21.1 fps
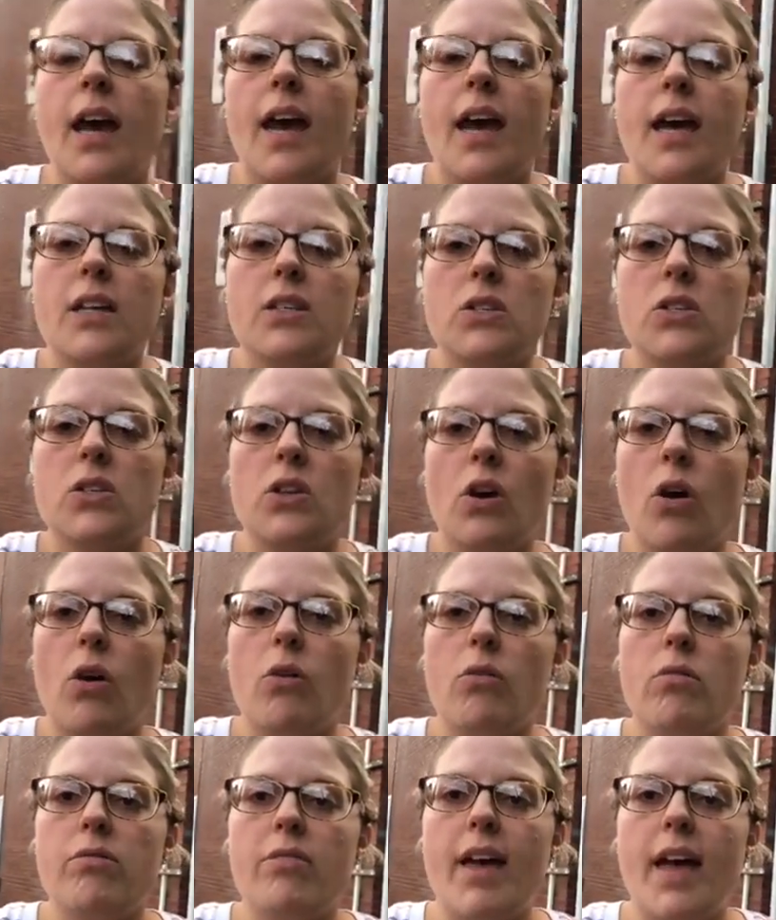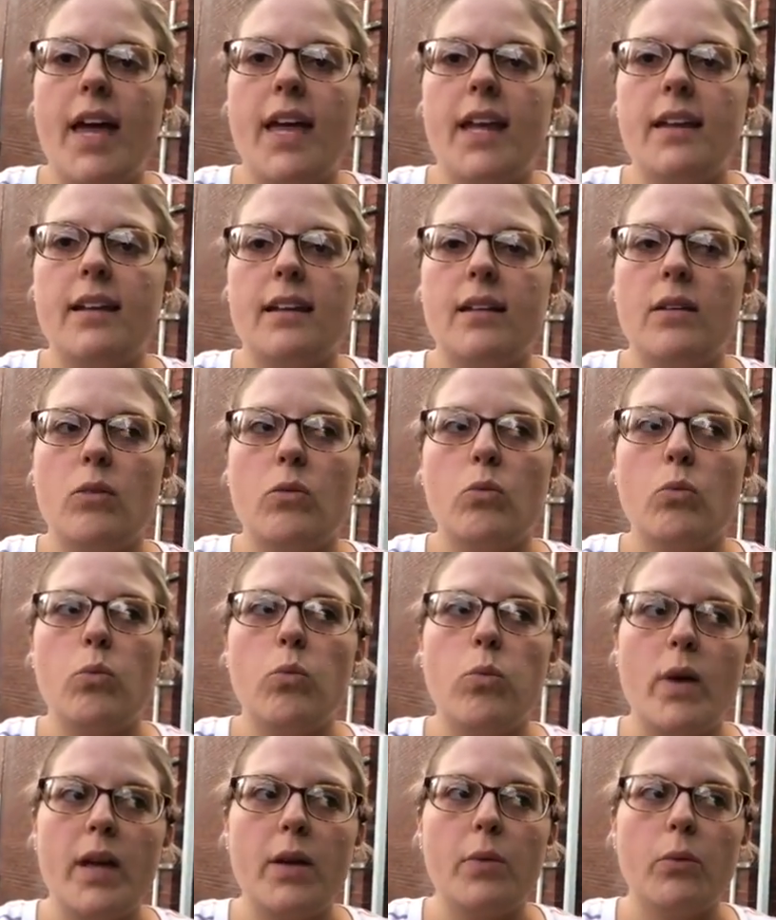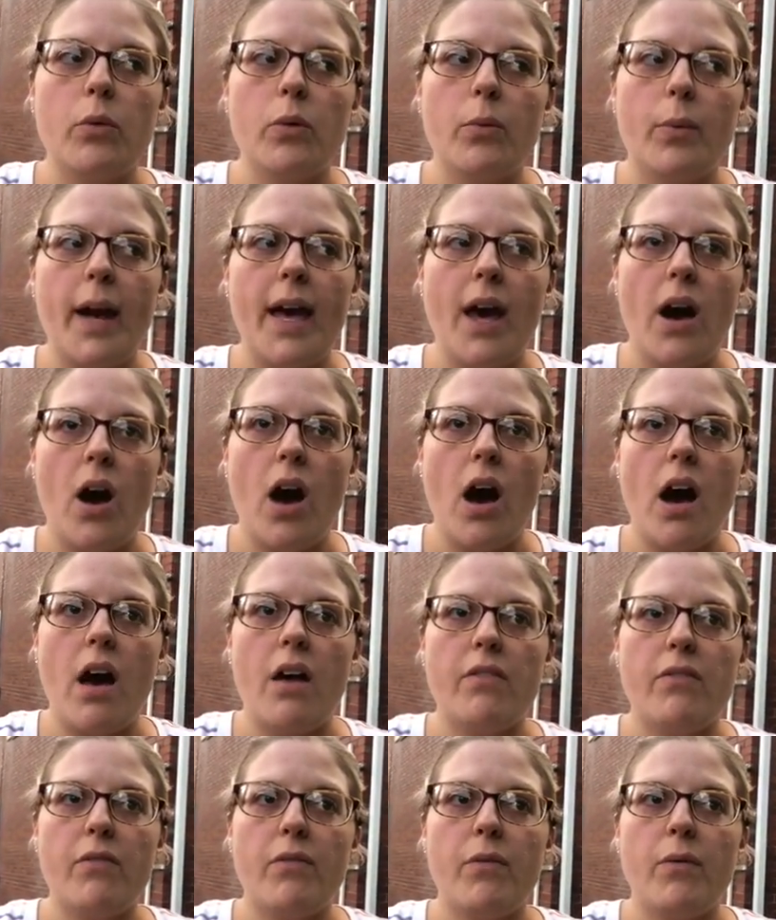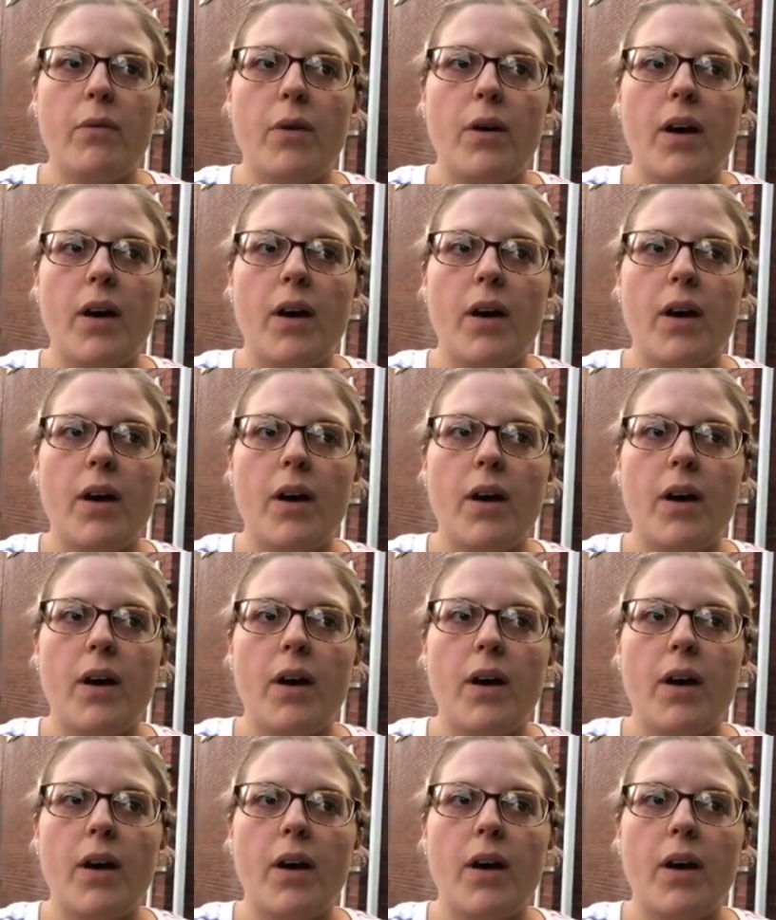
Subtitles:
And so then we were way off.